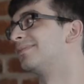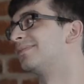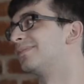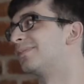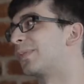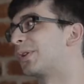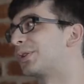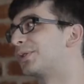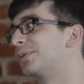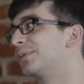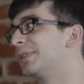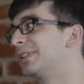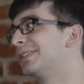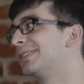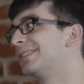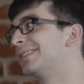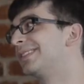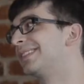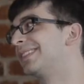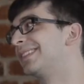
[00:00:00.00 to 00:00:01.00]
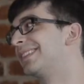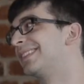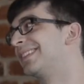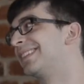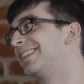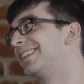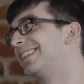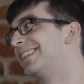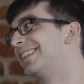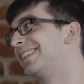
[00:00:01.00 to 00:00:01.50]

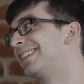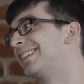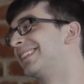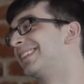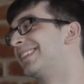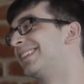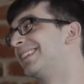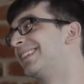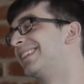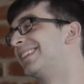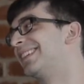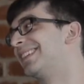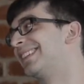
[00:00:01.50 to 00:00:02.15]
The person shown says nothing.